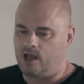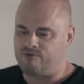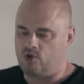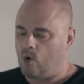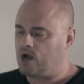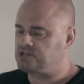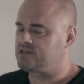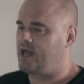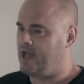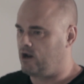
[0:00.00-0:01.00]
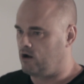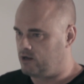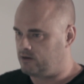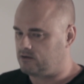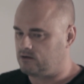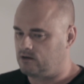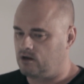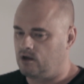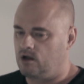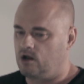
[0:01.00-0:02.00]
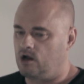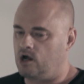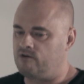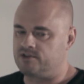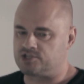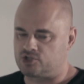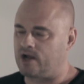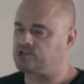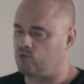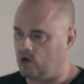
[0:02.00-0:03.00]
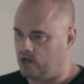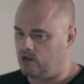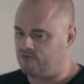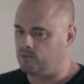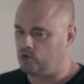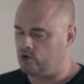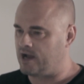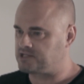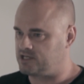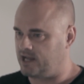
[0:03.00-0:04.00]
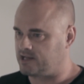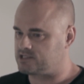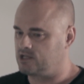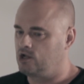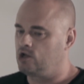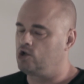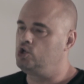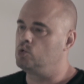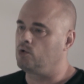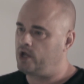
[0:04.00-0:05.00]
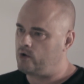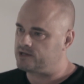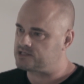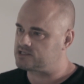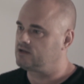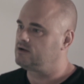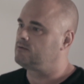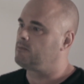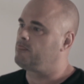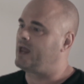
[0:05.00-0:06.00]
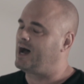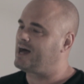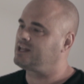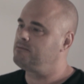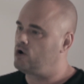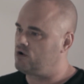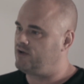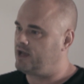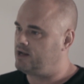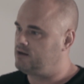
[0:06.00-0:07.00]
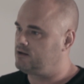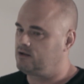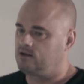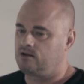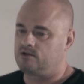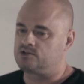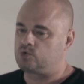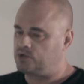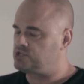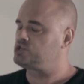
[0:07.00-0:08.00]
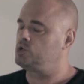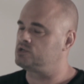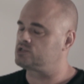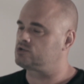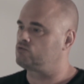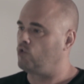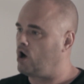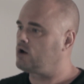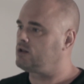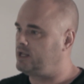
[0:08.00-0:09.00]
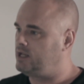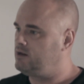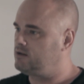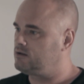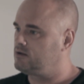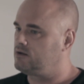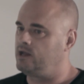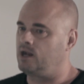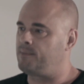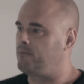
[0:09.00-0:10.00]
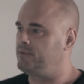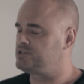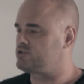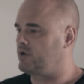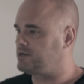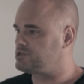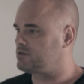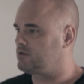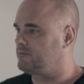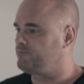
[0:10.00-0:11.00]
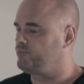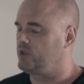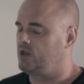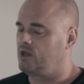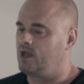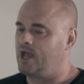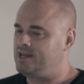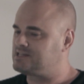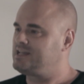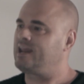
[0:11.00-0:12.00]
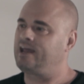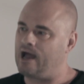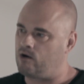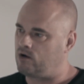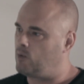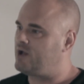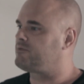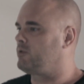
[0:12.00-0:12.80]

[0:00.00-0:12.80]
If you watch the head-on of the stretch run of the Bluegrass Stakes, you will notice that Highly Motivated switches to his wrong lead in about mid-stretch, and he's getting out away